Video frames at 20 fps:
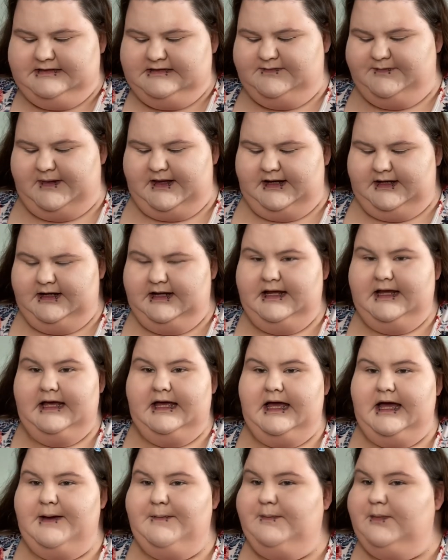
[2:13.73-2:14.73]
been
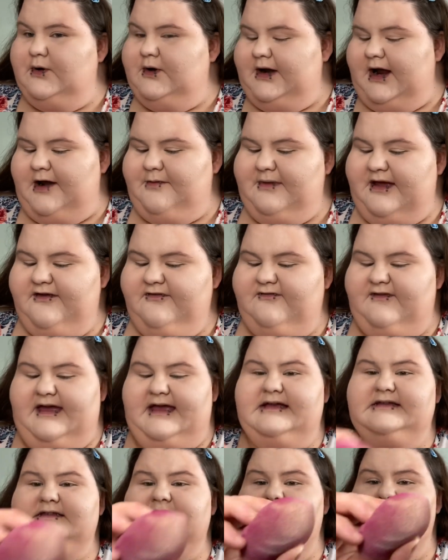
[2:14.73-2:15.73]
put on my
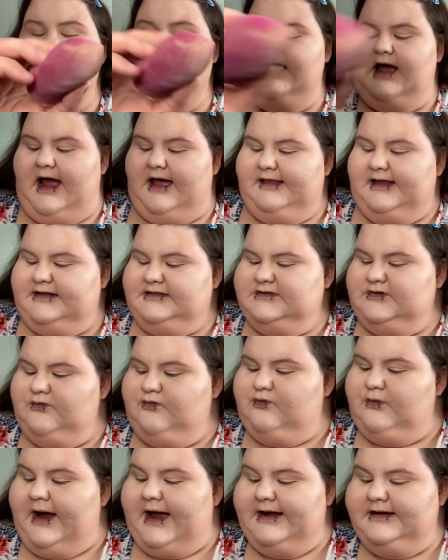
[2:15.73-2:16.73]
face, I like to
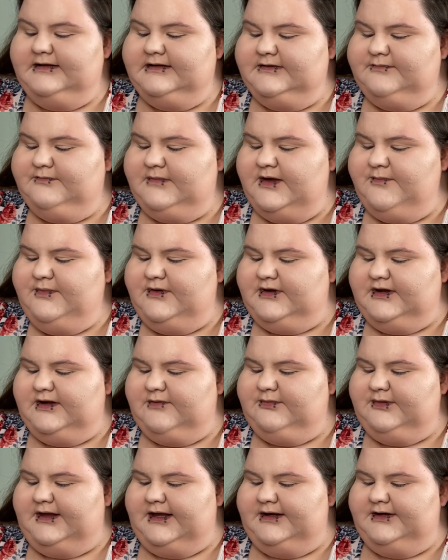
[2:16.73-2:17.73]
wet my beauty
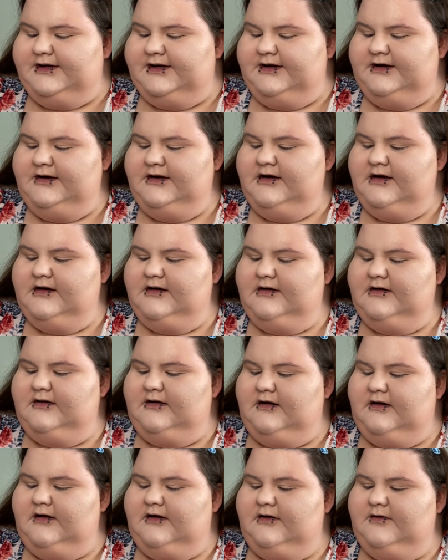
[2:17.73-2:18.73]
blender.
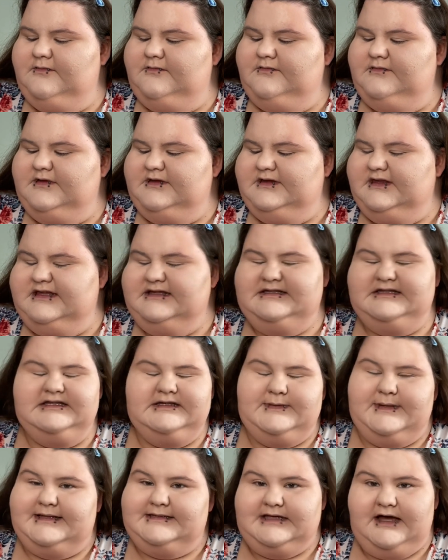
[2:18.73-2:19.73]
Um,
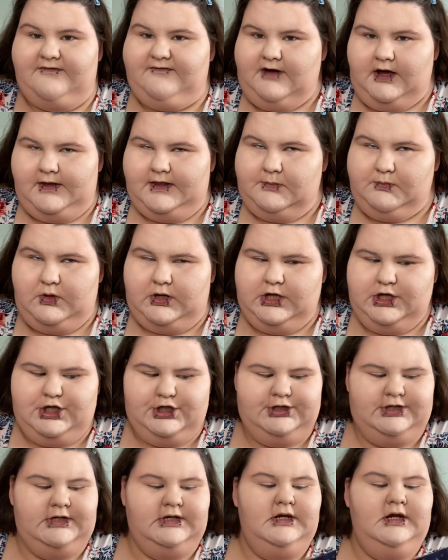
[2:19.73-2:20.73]
squeeze off all the
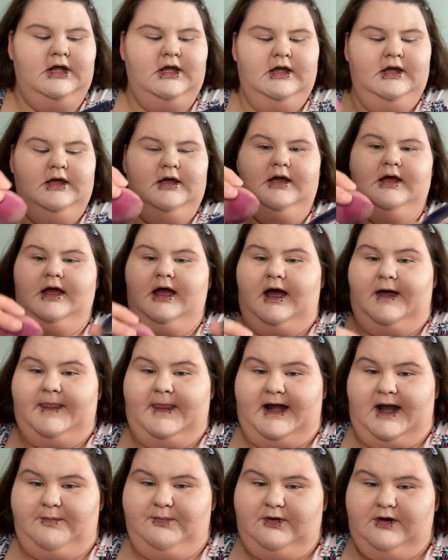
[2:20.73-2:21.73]
moisture. And then
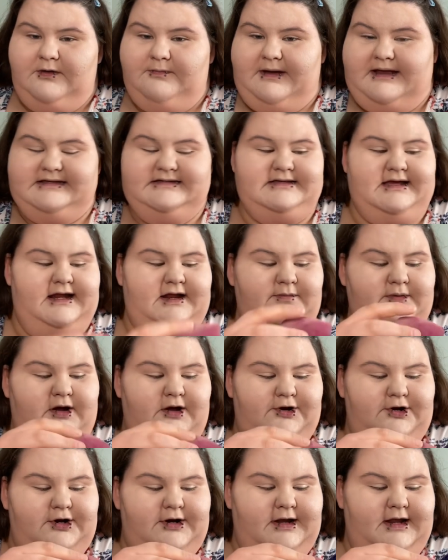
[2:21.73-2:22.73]
I put my setting
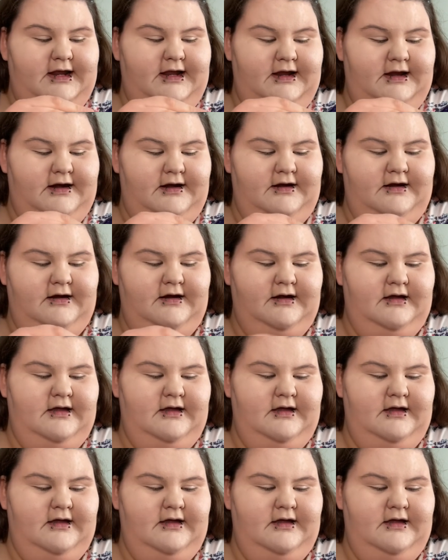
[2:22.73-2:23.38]
powder in here.